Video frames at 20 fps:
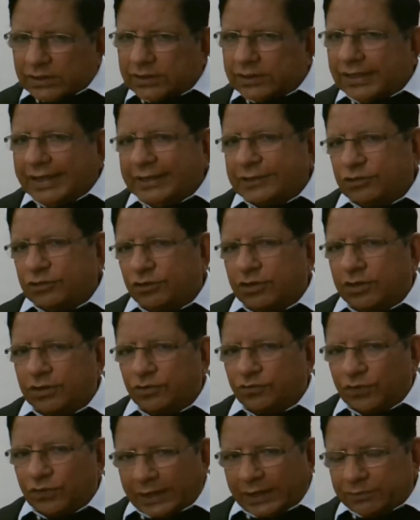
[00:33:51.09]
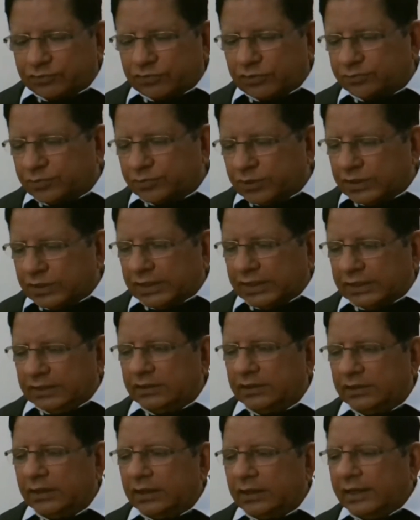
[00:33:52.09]
later on 5
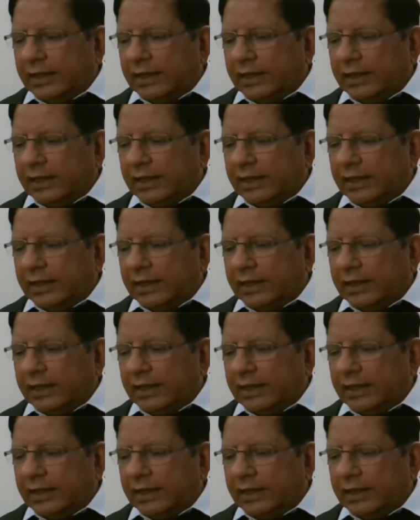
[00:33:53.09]
subsidiaries,